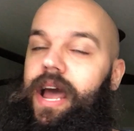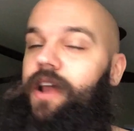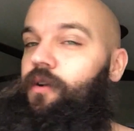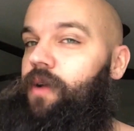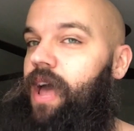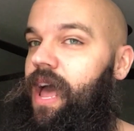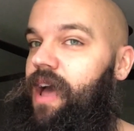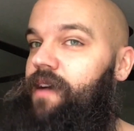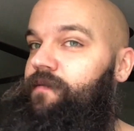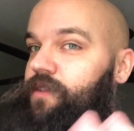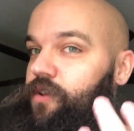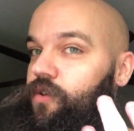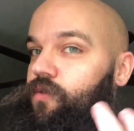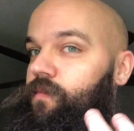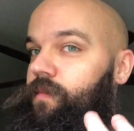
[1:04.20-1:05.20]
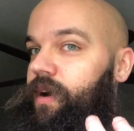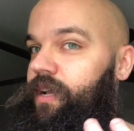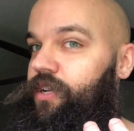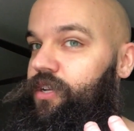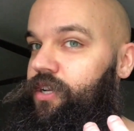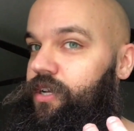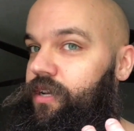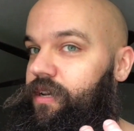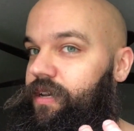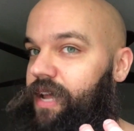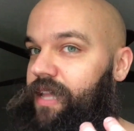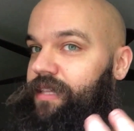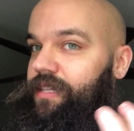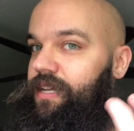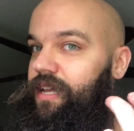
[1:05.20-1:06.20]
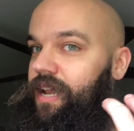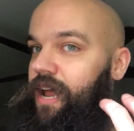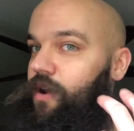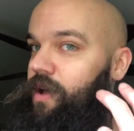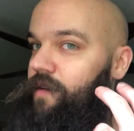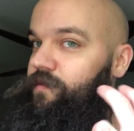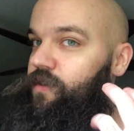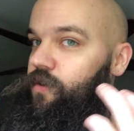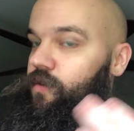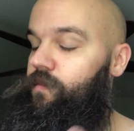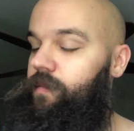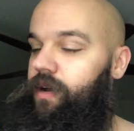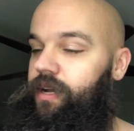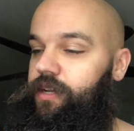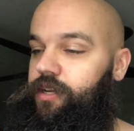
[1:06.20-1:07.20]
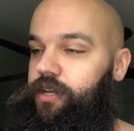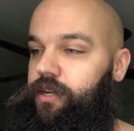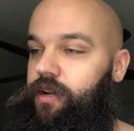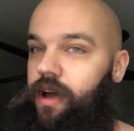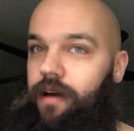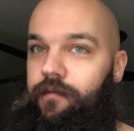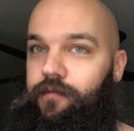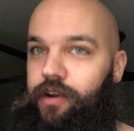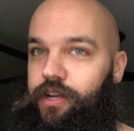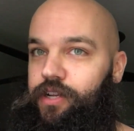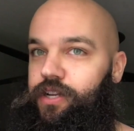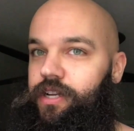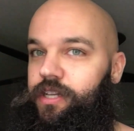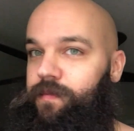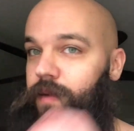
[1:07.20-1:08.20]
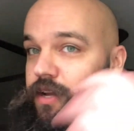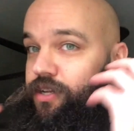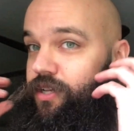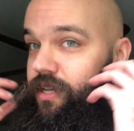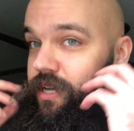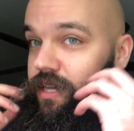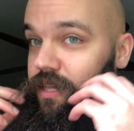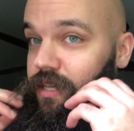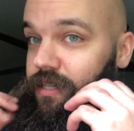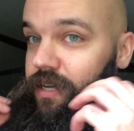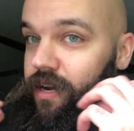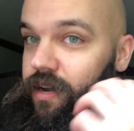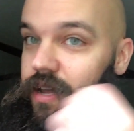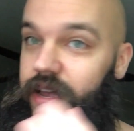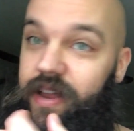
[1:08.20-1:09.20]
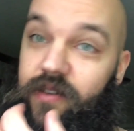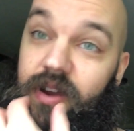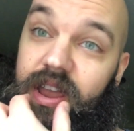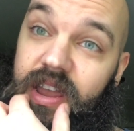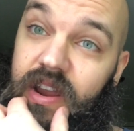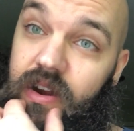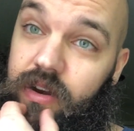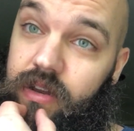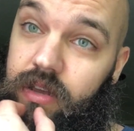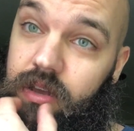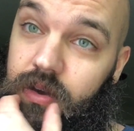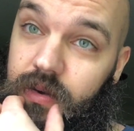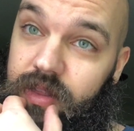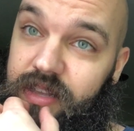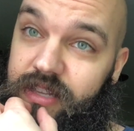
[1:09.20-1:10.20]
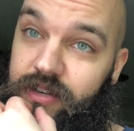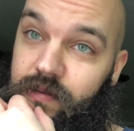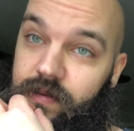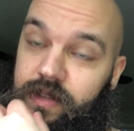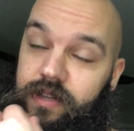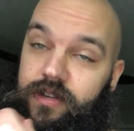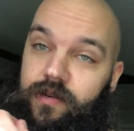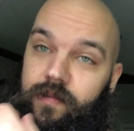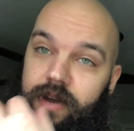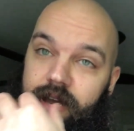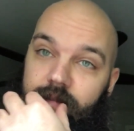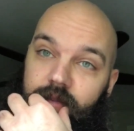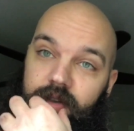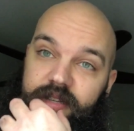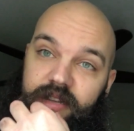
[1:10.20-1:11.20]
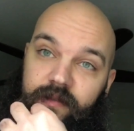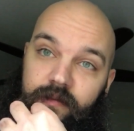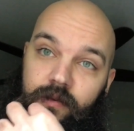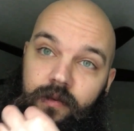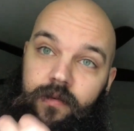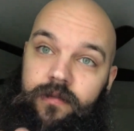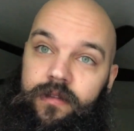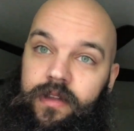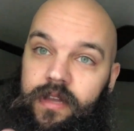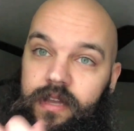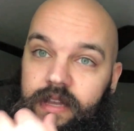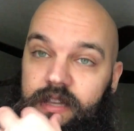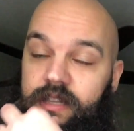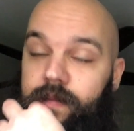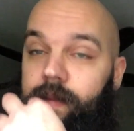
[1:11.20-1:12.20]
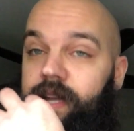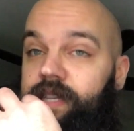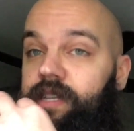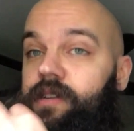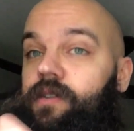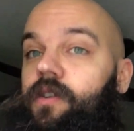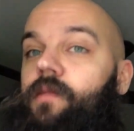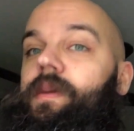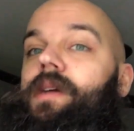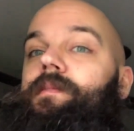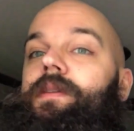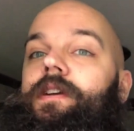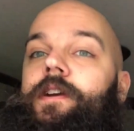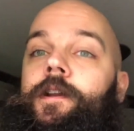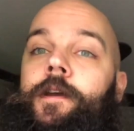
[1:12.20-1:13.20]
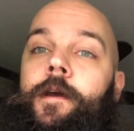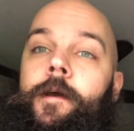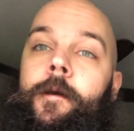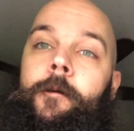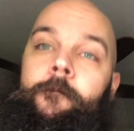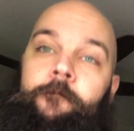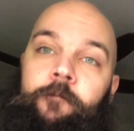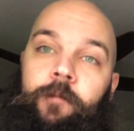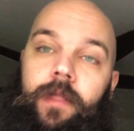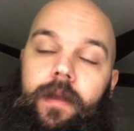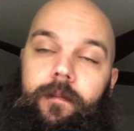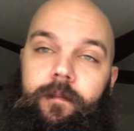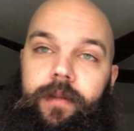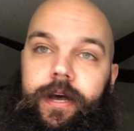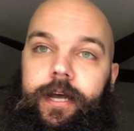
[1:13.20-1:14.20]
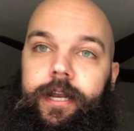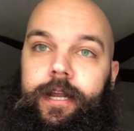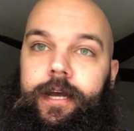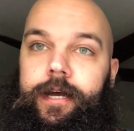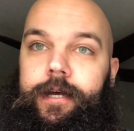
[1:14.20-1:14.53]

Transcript: I don't have too much density and I don't have too much coverage, especially in this area and right here too. These are my most difficult spots to grow my beard. But